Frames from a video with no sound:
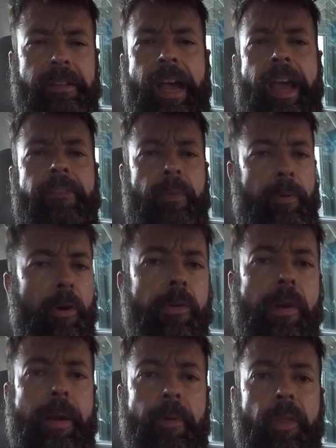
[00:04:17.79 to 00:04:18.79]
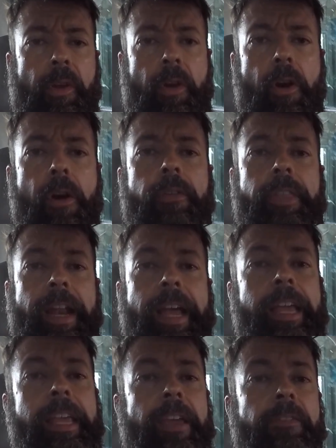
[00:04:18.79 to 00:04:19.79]
have a programmer in the car that
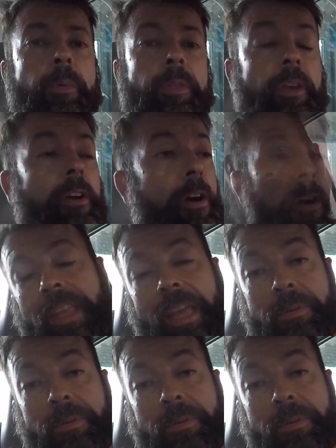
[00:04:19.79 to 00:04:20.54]
I gave you with the car.